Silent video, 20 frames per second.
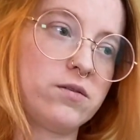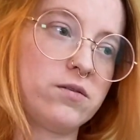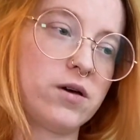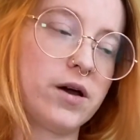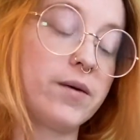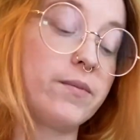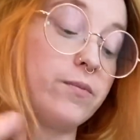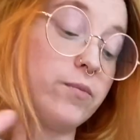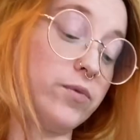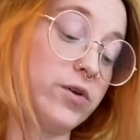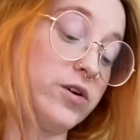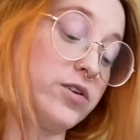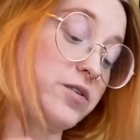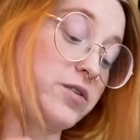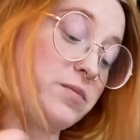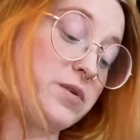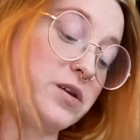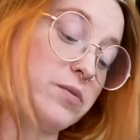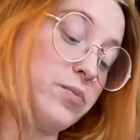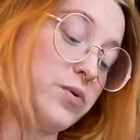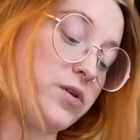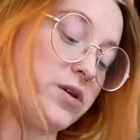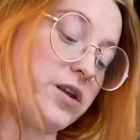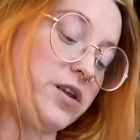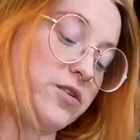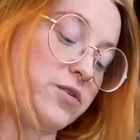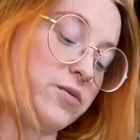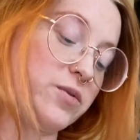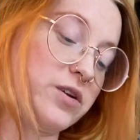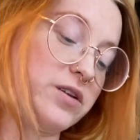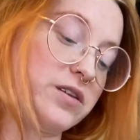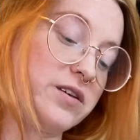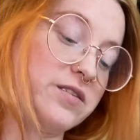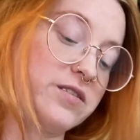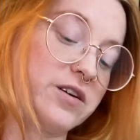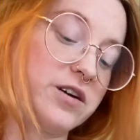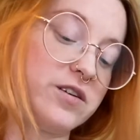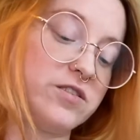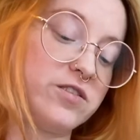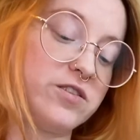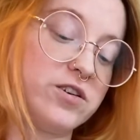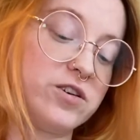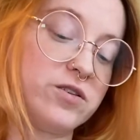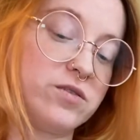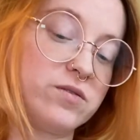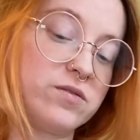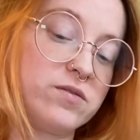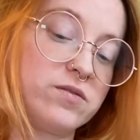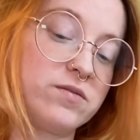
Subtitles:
They're telling me to pull another one of these cards, too.